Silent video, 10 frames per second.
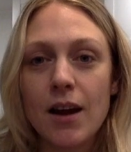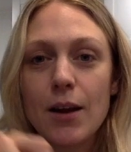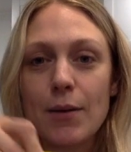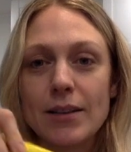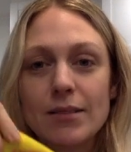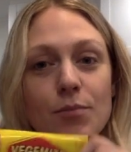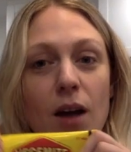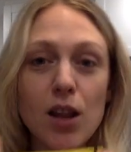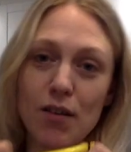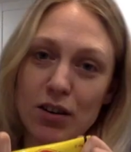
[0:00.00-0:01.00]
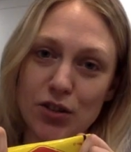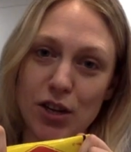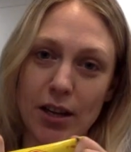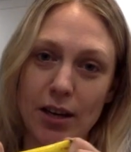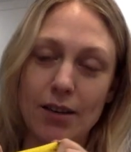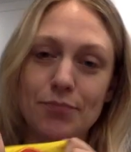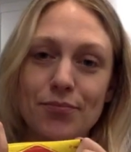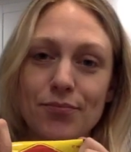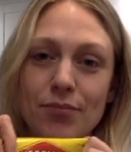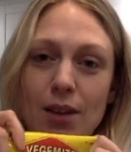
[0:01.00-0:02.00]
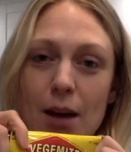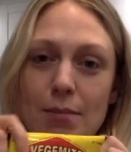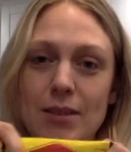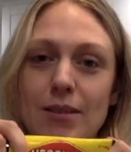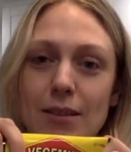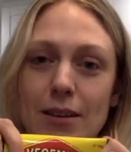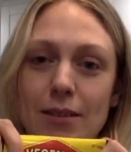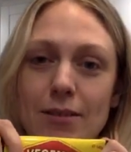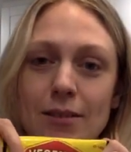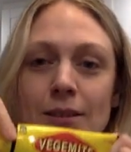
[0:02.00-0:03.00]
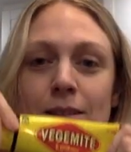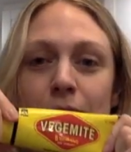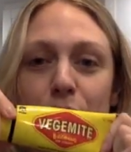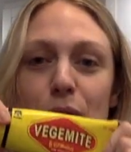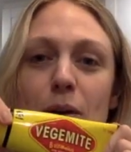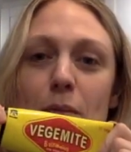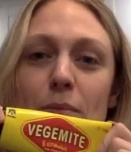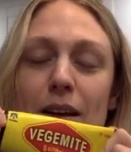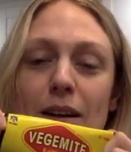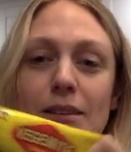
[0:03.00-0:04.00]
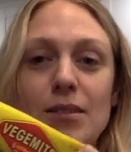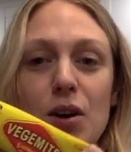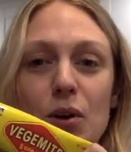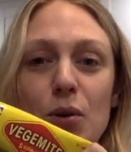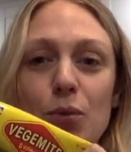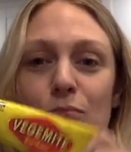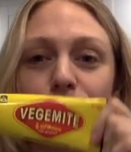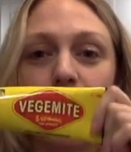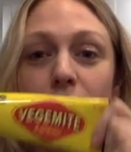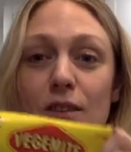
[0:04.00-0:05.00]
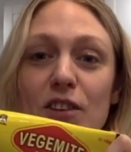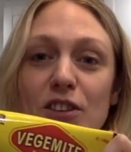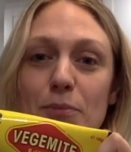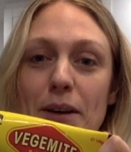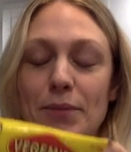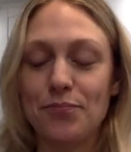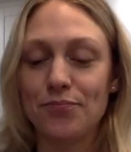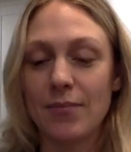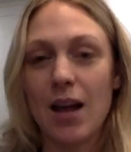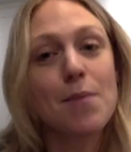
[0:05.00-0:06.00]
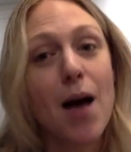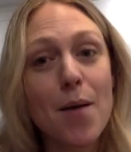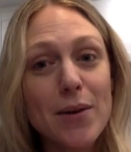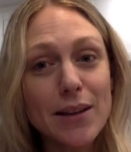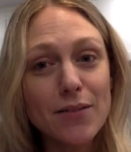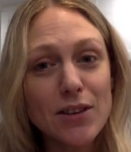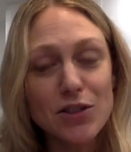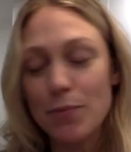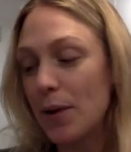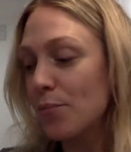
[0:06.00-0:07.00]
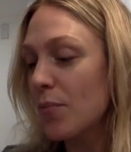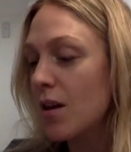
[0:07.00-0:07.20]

anyways, I love Australia. I'm a citizen. Grew up there, so I love Vegemite. I'm a happy little Vegemite.